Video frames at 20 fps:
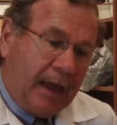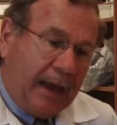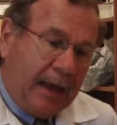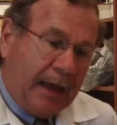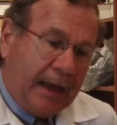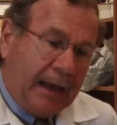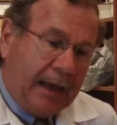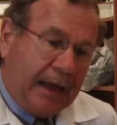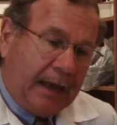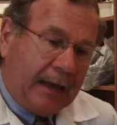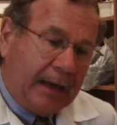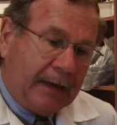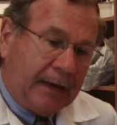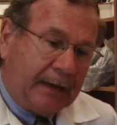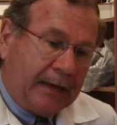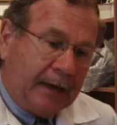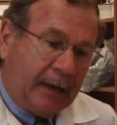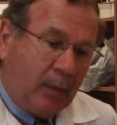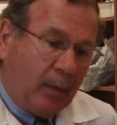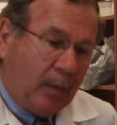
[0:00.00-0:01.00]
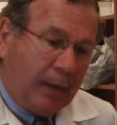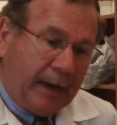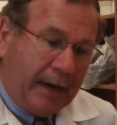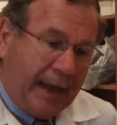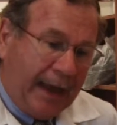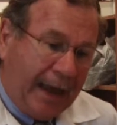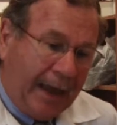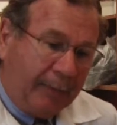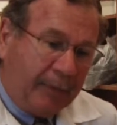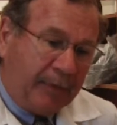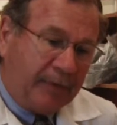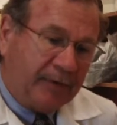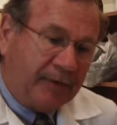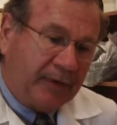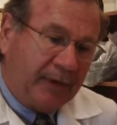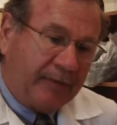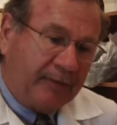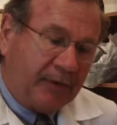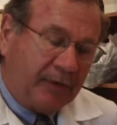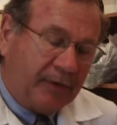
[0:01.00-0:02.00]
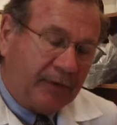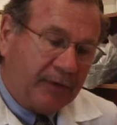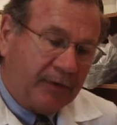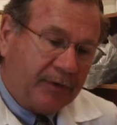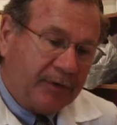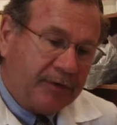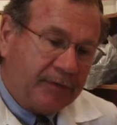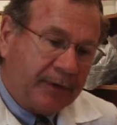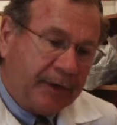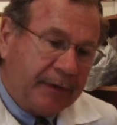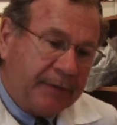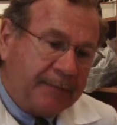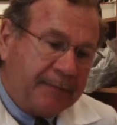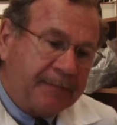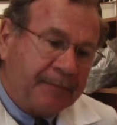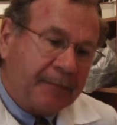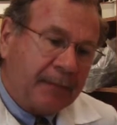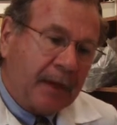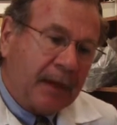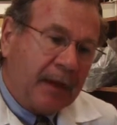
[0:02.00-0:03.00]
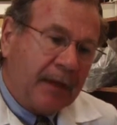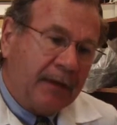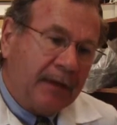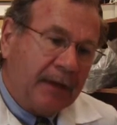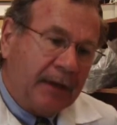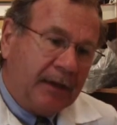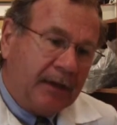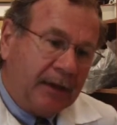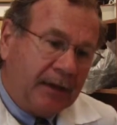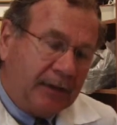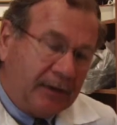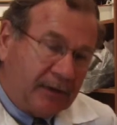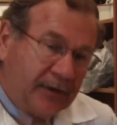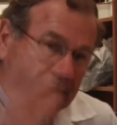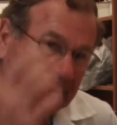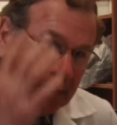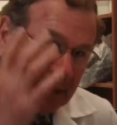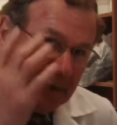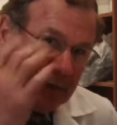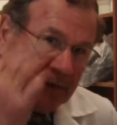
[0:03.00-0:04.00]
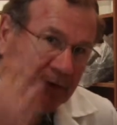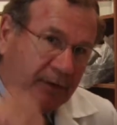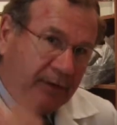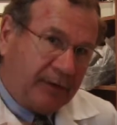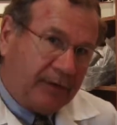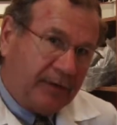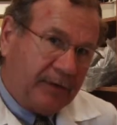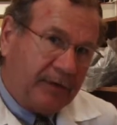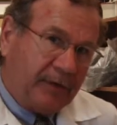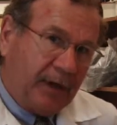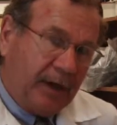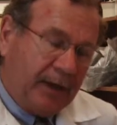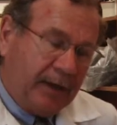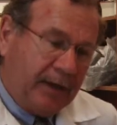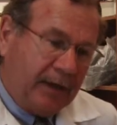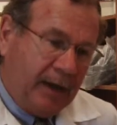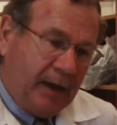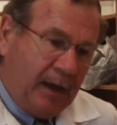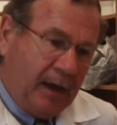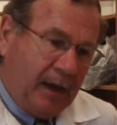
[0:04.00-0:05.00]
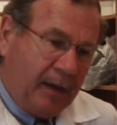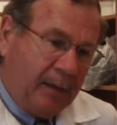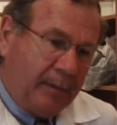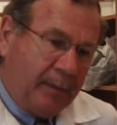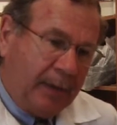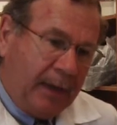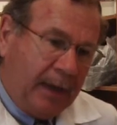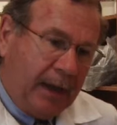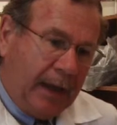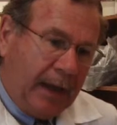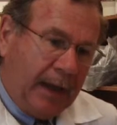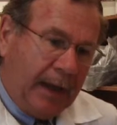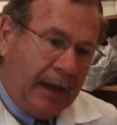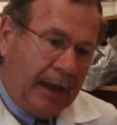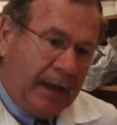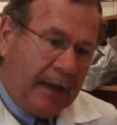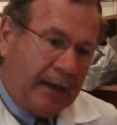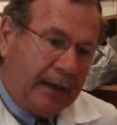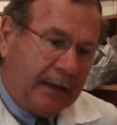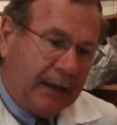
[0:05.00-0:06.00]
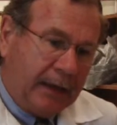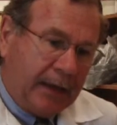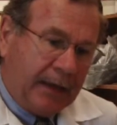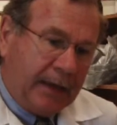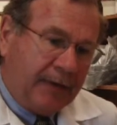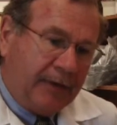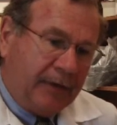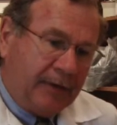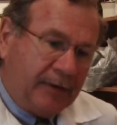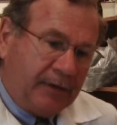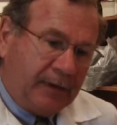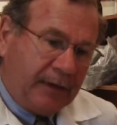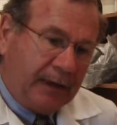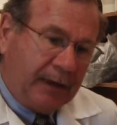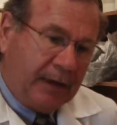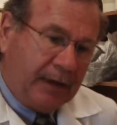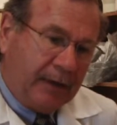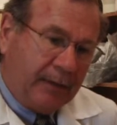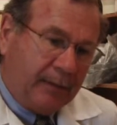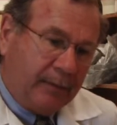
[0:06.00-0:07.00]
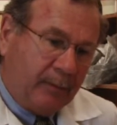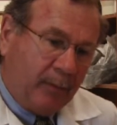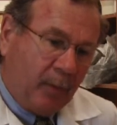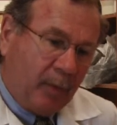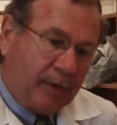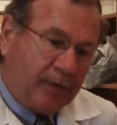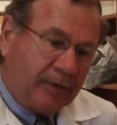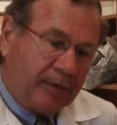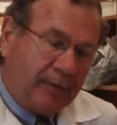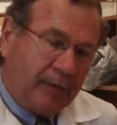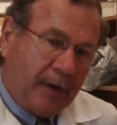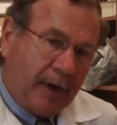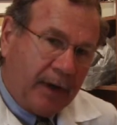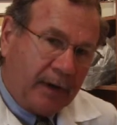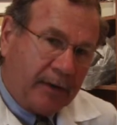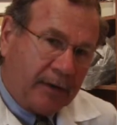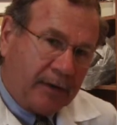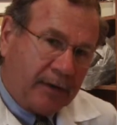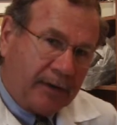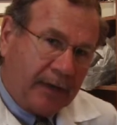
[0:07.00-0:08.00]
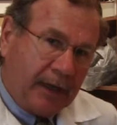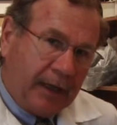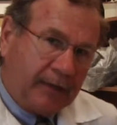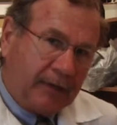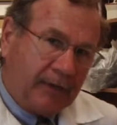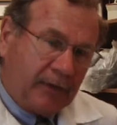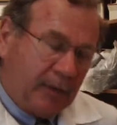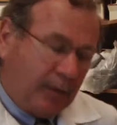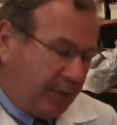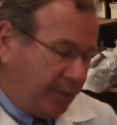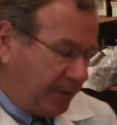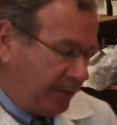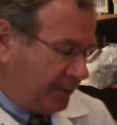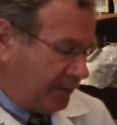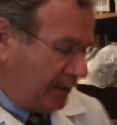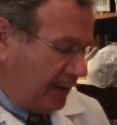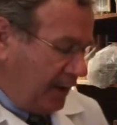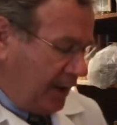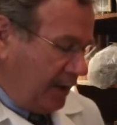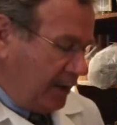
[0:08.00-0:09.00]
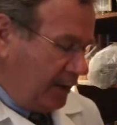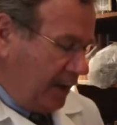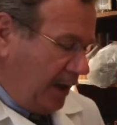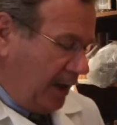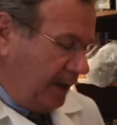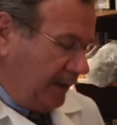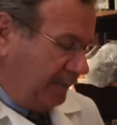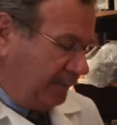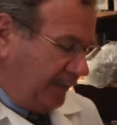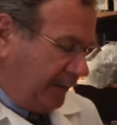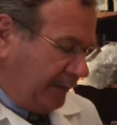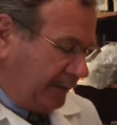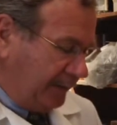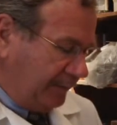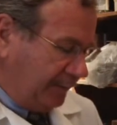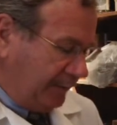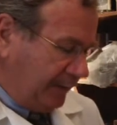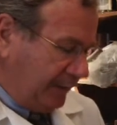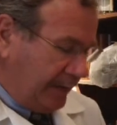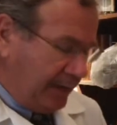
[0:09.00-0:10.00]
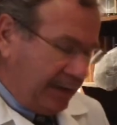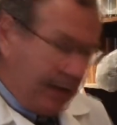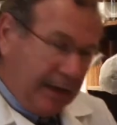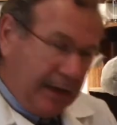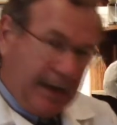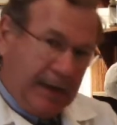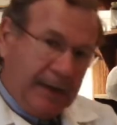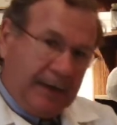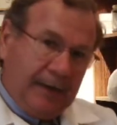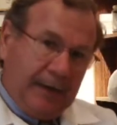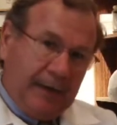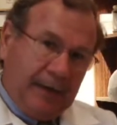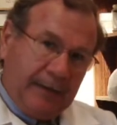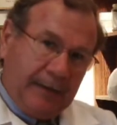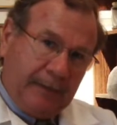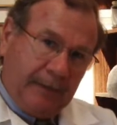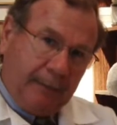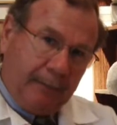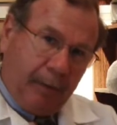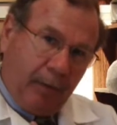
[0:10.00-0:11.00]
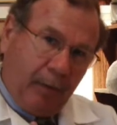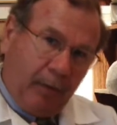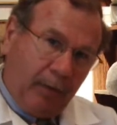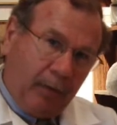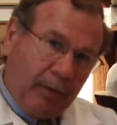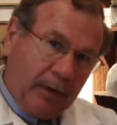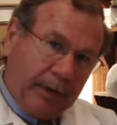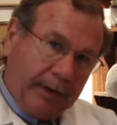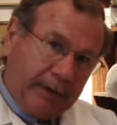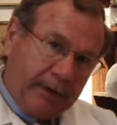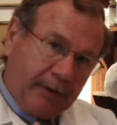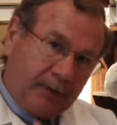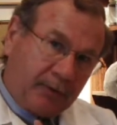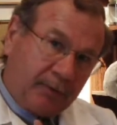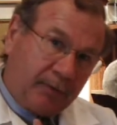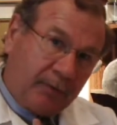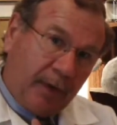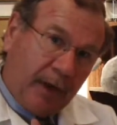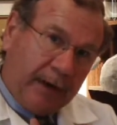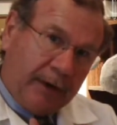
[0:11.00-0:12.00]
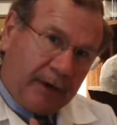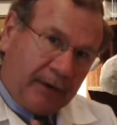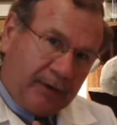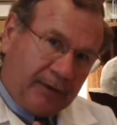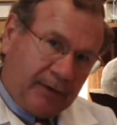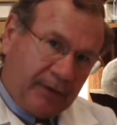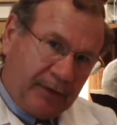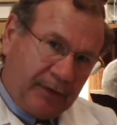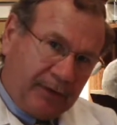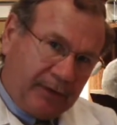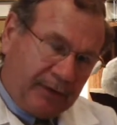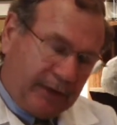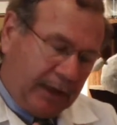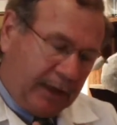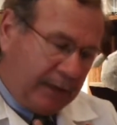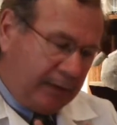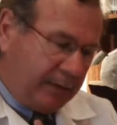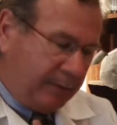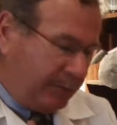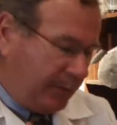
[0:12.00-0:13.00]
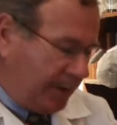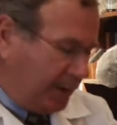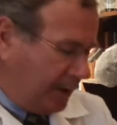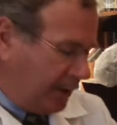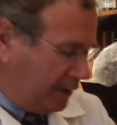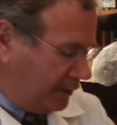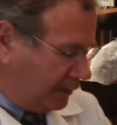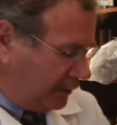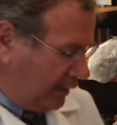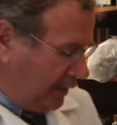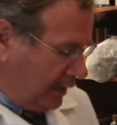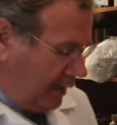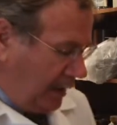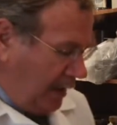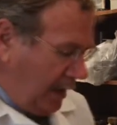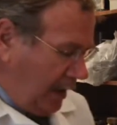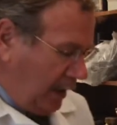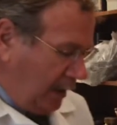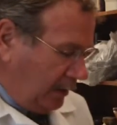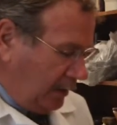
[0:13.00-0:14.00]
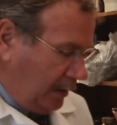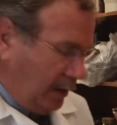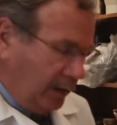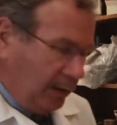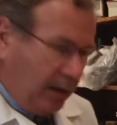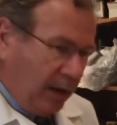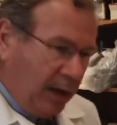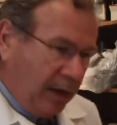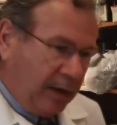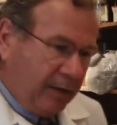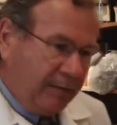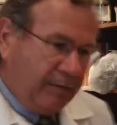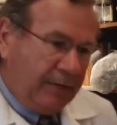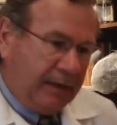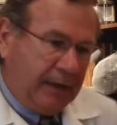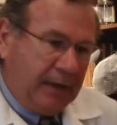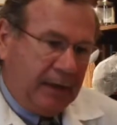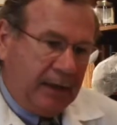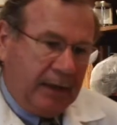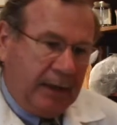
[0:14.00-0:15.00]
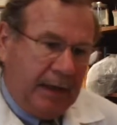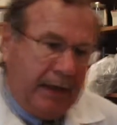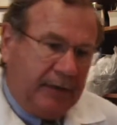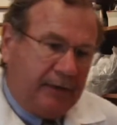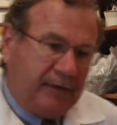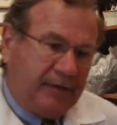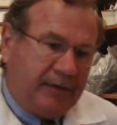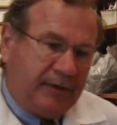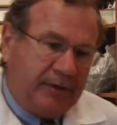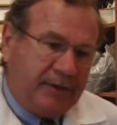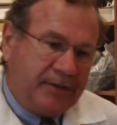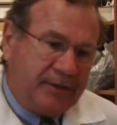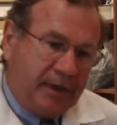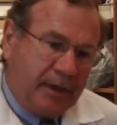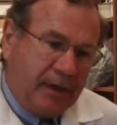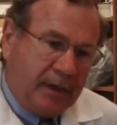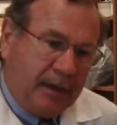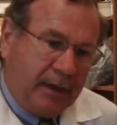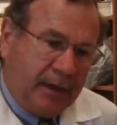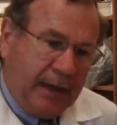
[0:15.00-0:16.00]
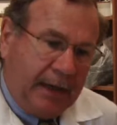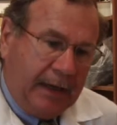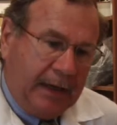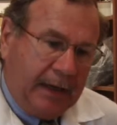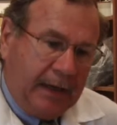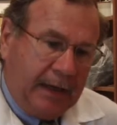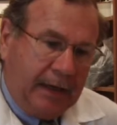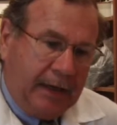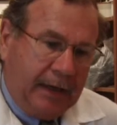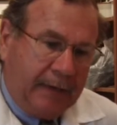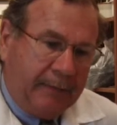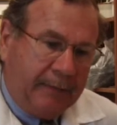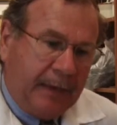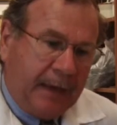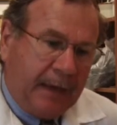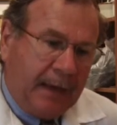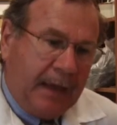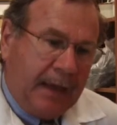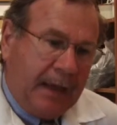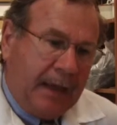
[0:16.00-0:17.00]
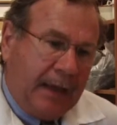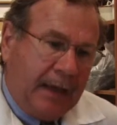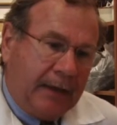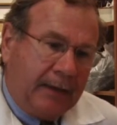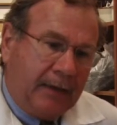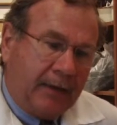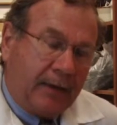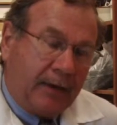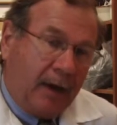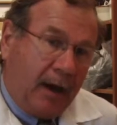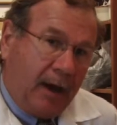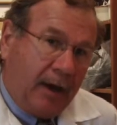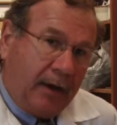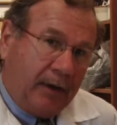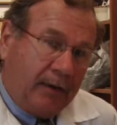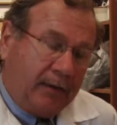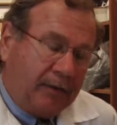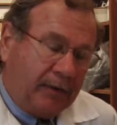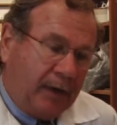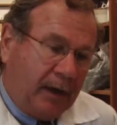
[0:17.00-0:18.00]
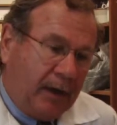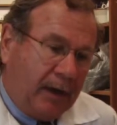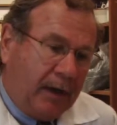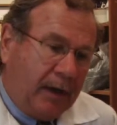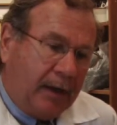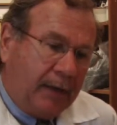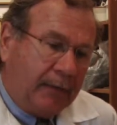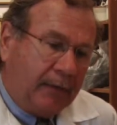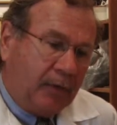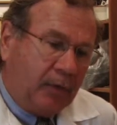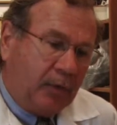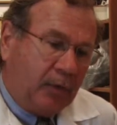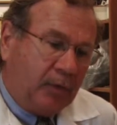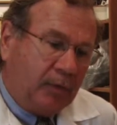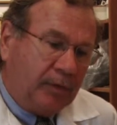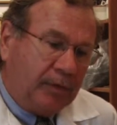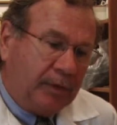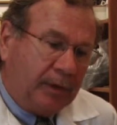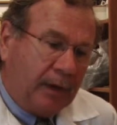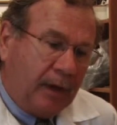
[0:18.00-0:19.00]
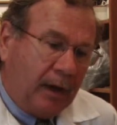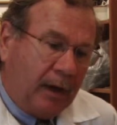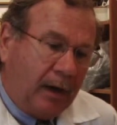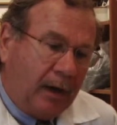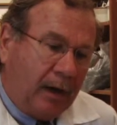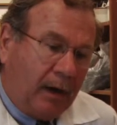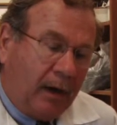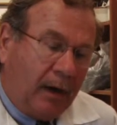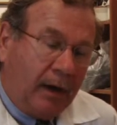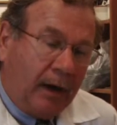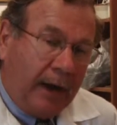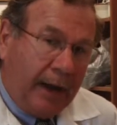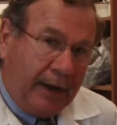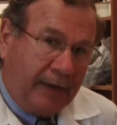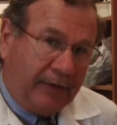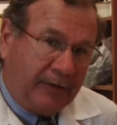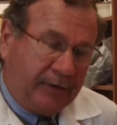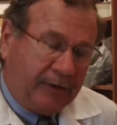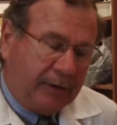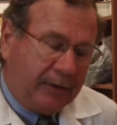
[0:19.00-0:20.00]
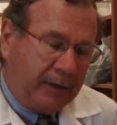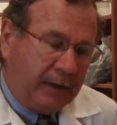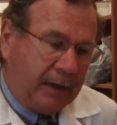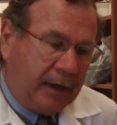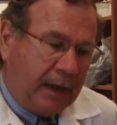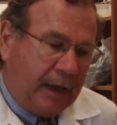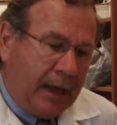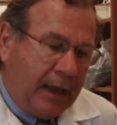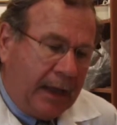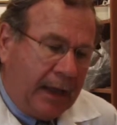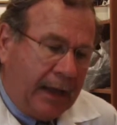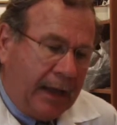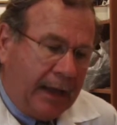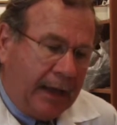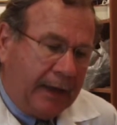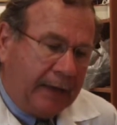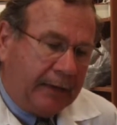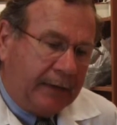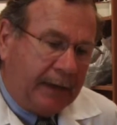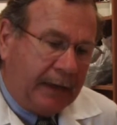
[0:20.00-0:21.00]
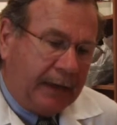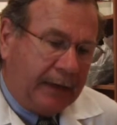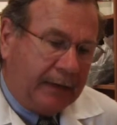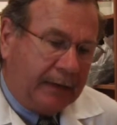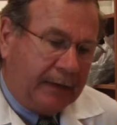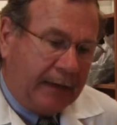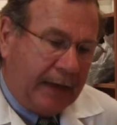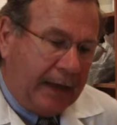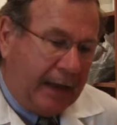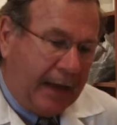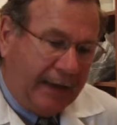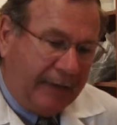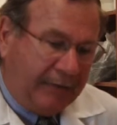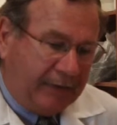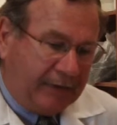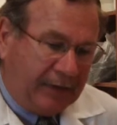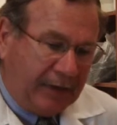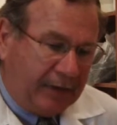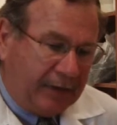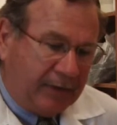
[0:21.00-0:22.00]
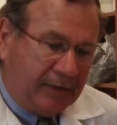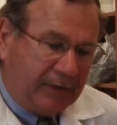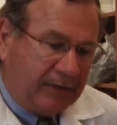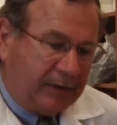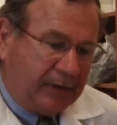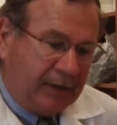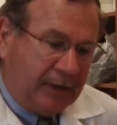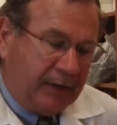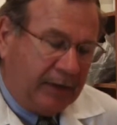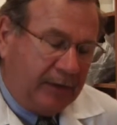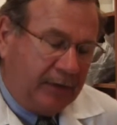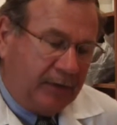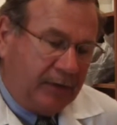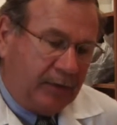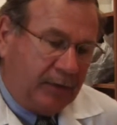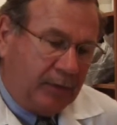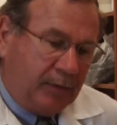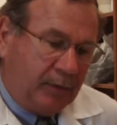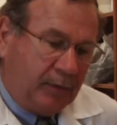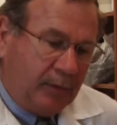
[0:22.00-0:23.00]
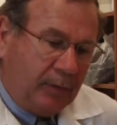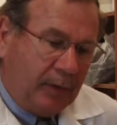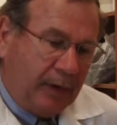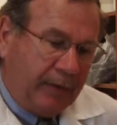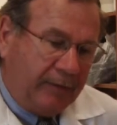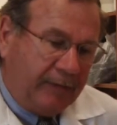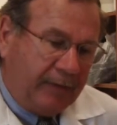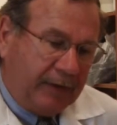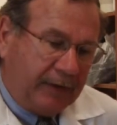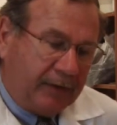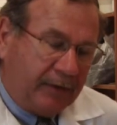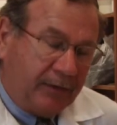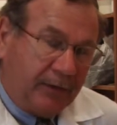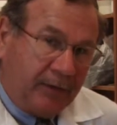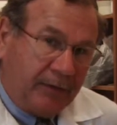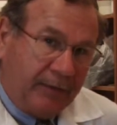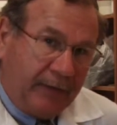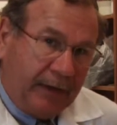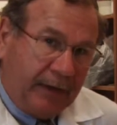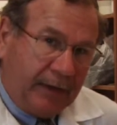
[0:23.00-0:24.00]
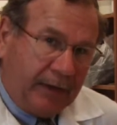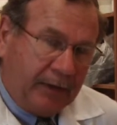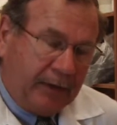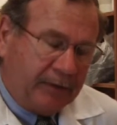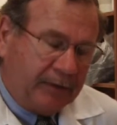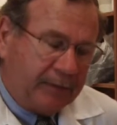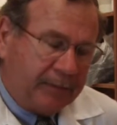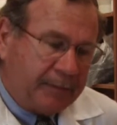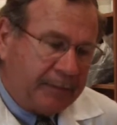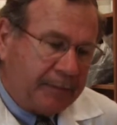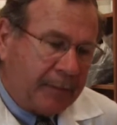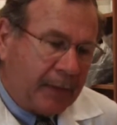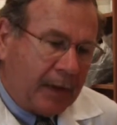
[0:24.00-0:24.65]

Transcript: And what happens after the surgery, the skin starts to tighten up, and this can moisturize the skin, so there's not effectively the pulling, the dryness of the skin, because a lot of the anesthesia and narcotics are acid, and they have a tendency to affect the nerve endings.